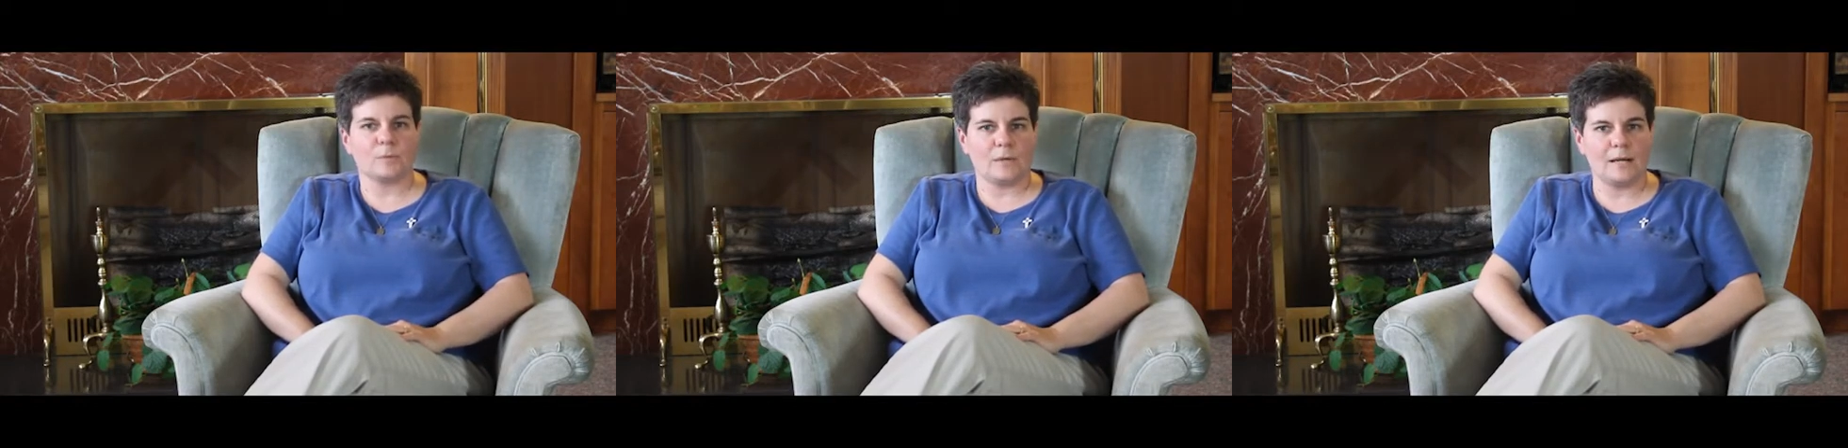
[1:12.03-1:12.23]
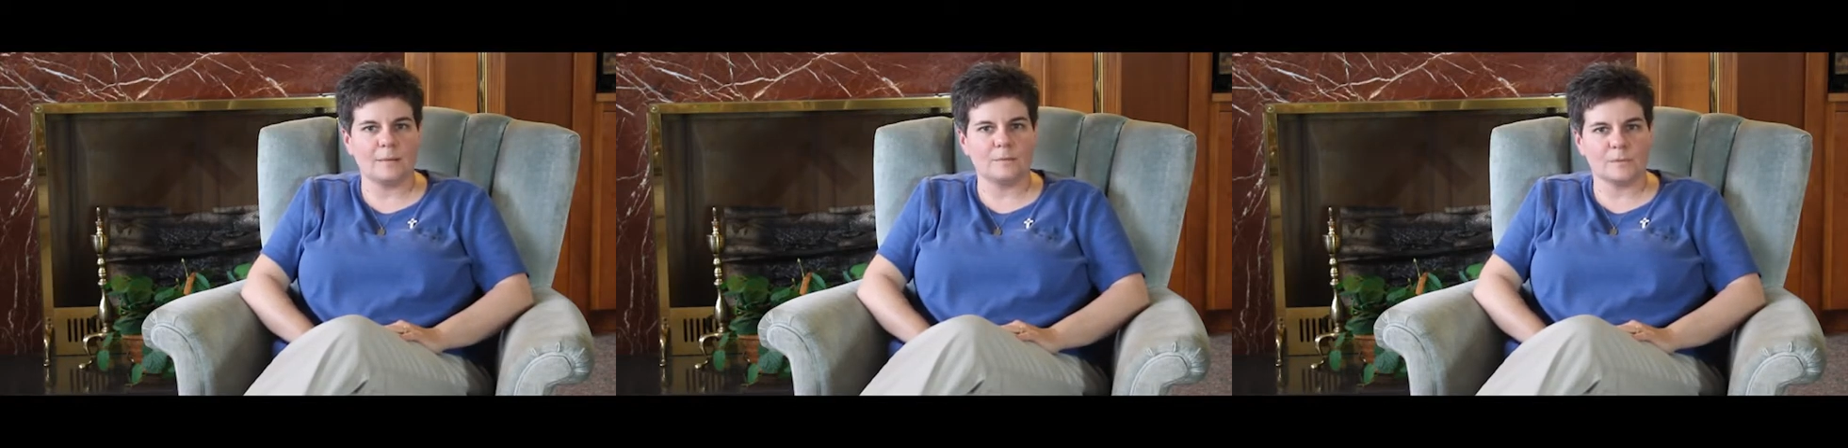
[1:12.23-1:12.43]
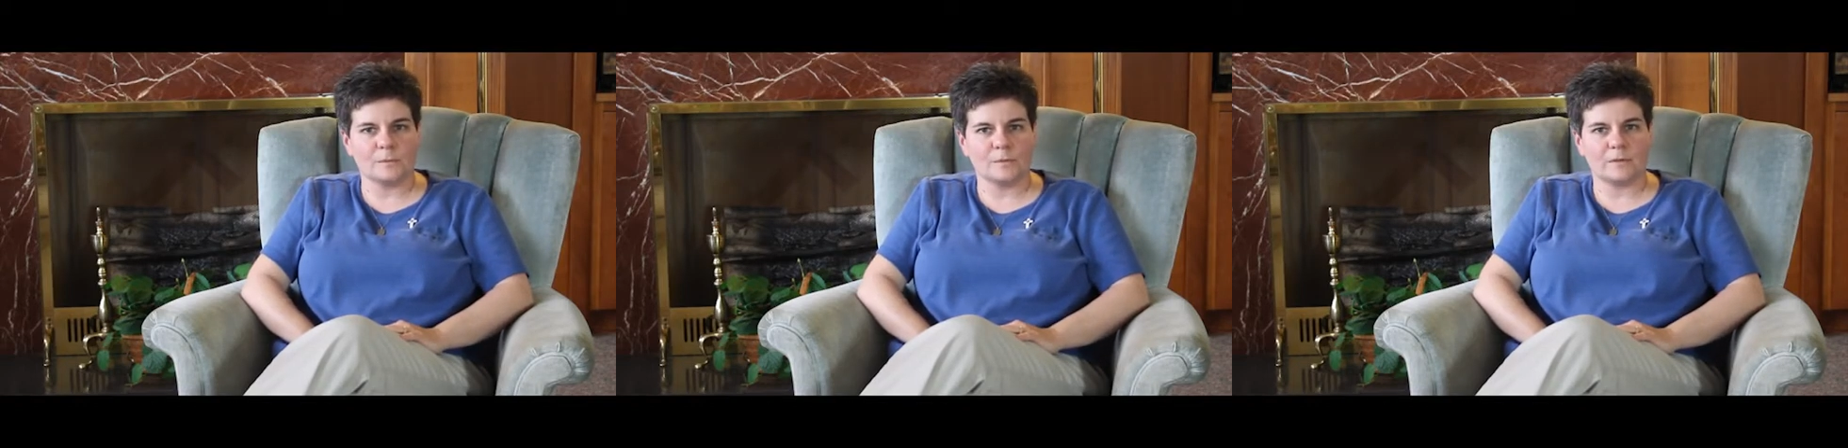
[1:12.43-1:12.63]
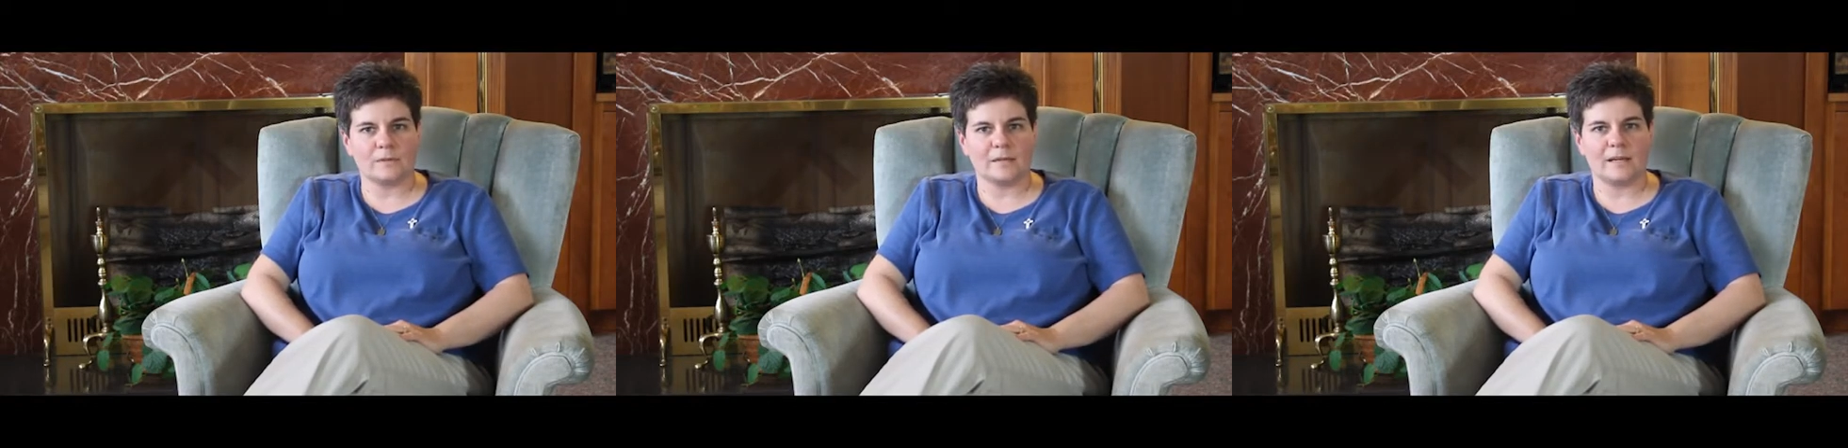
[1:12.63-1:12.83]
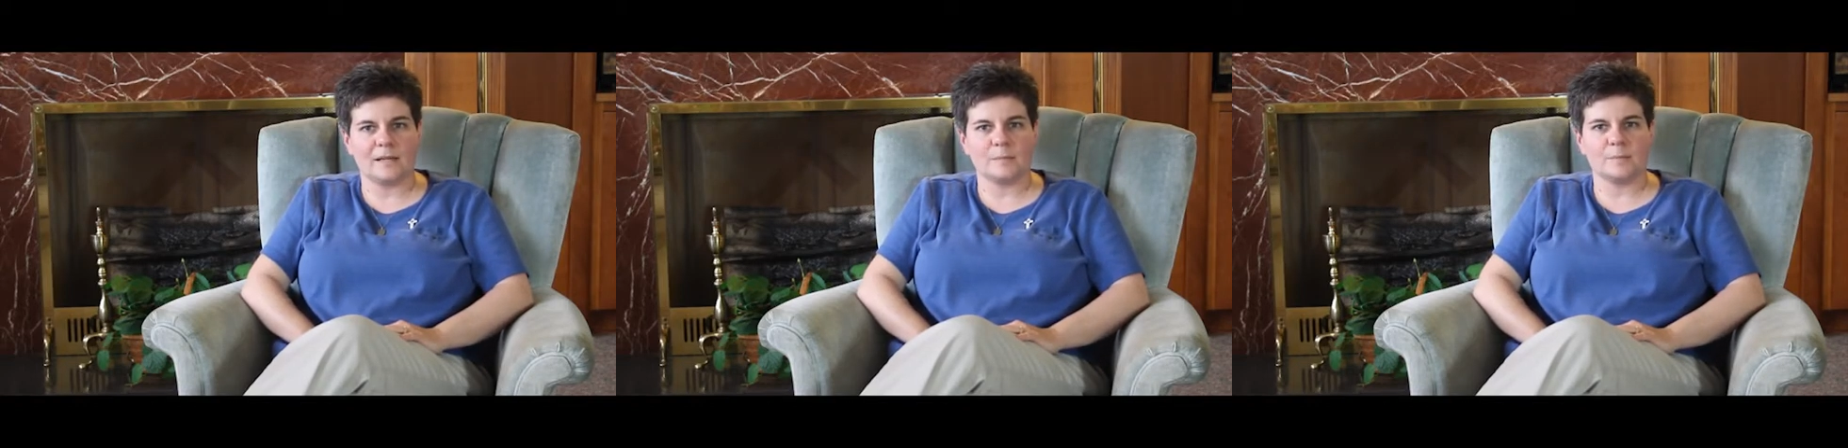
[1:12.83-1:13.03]
problem
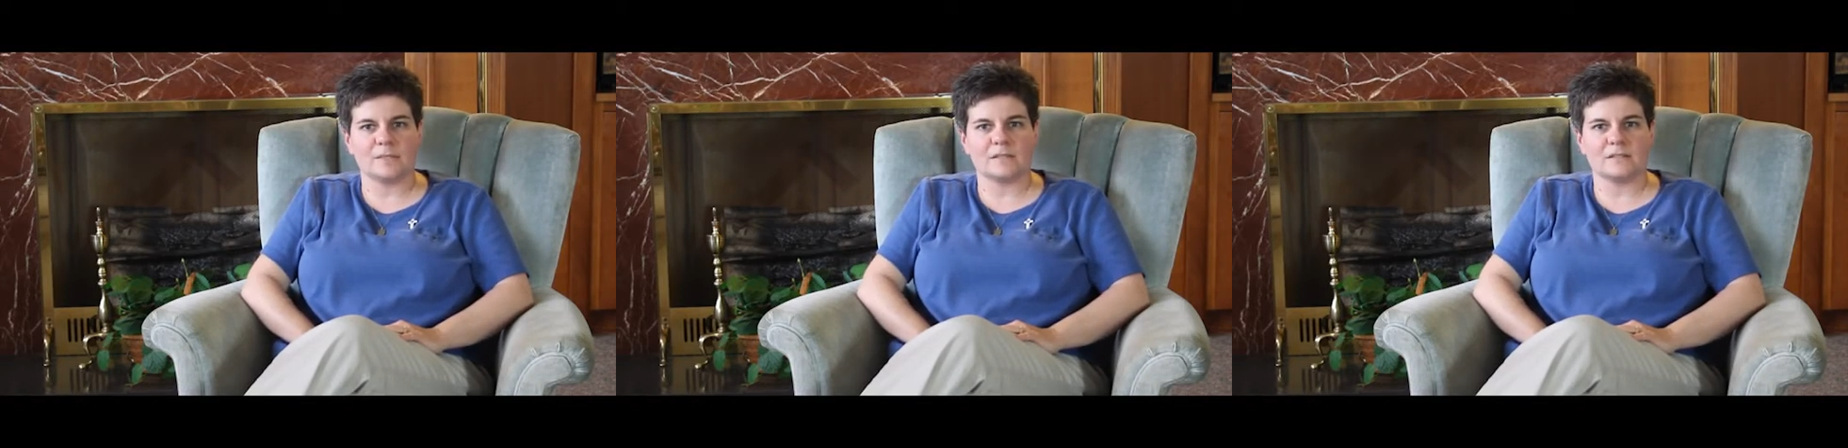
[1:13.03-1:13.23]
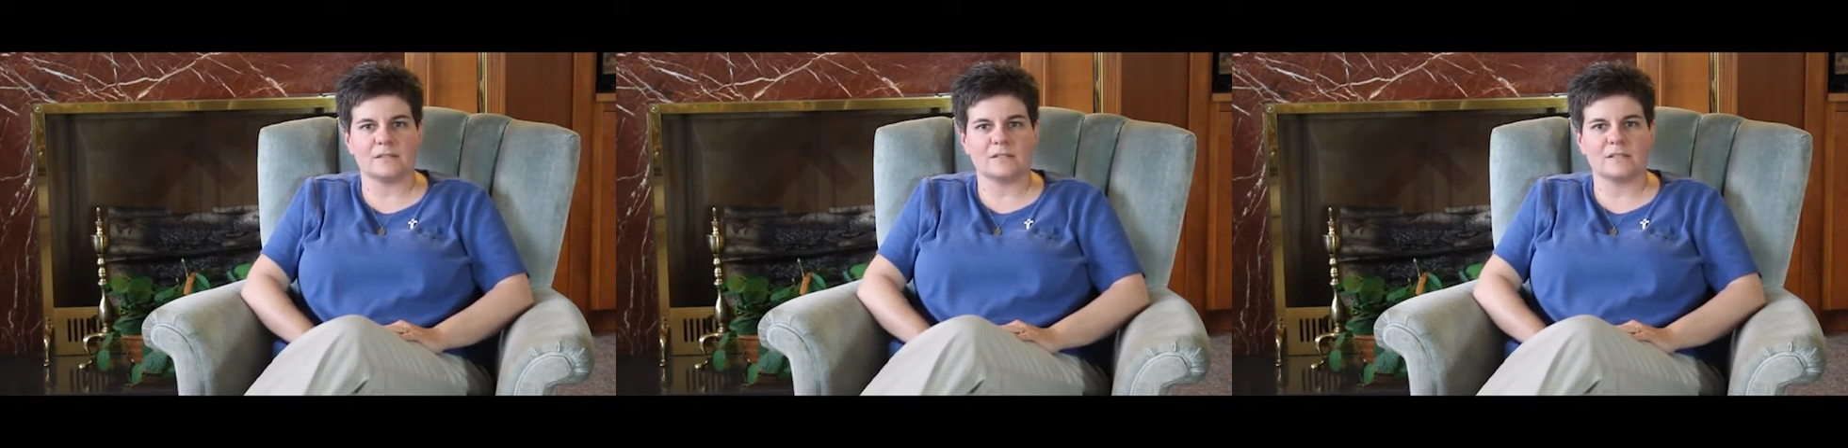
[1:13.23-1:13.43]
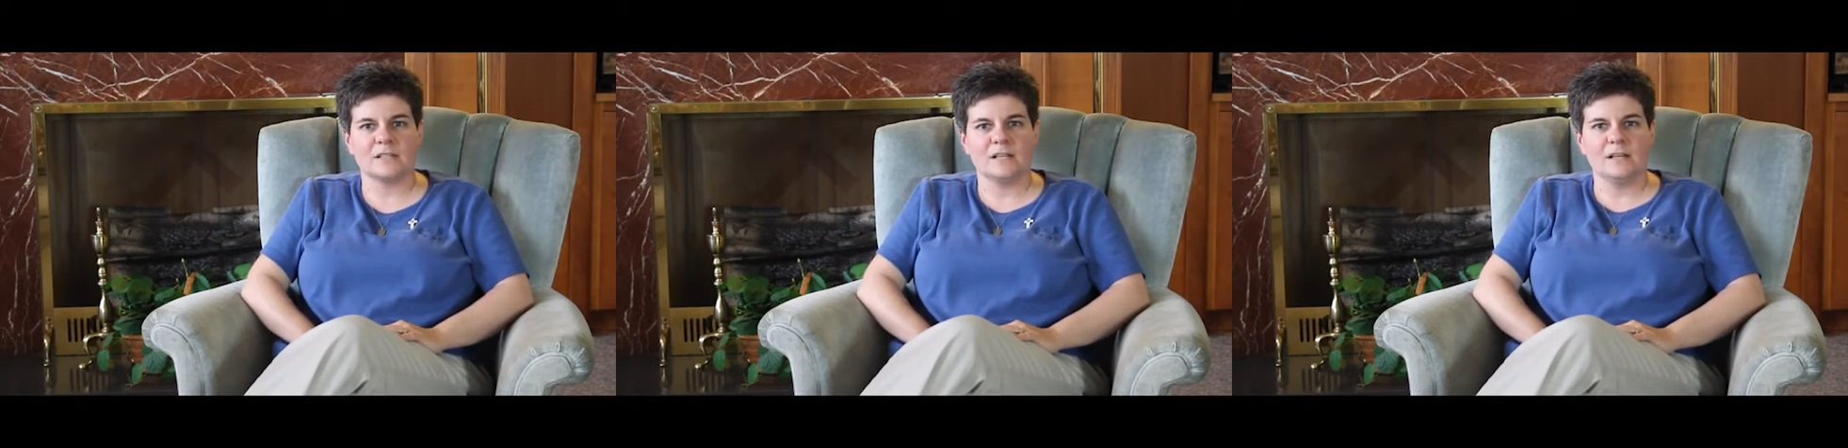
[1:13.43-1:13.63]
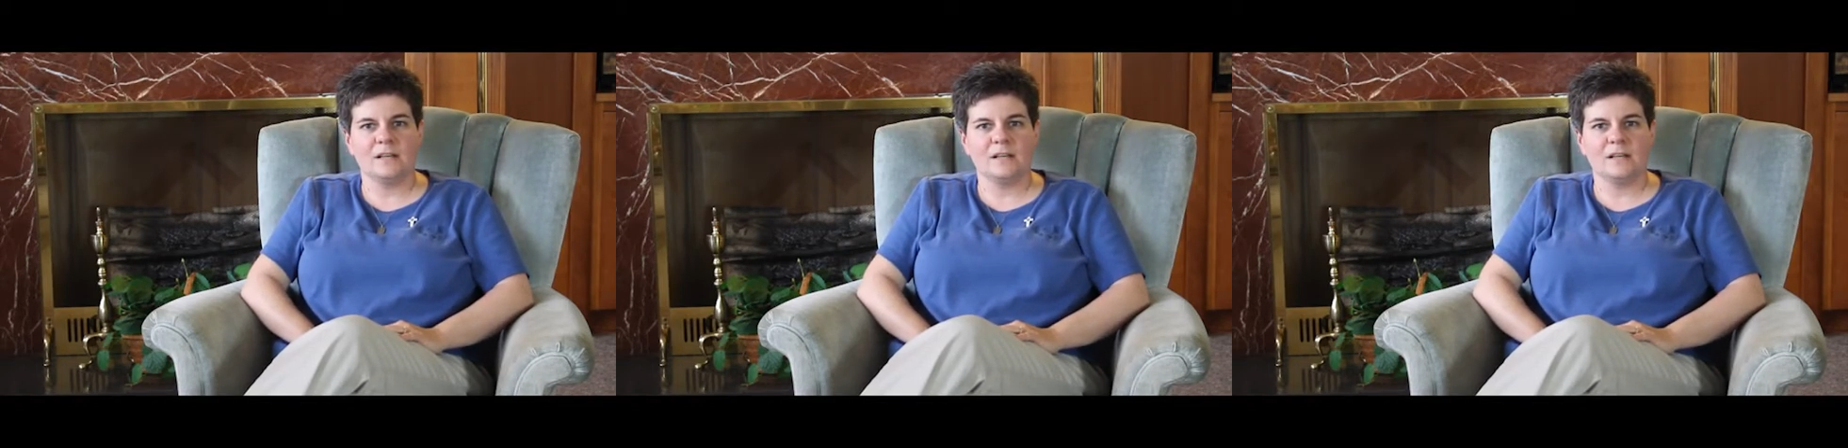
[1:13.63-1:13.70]
with that, because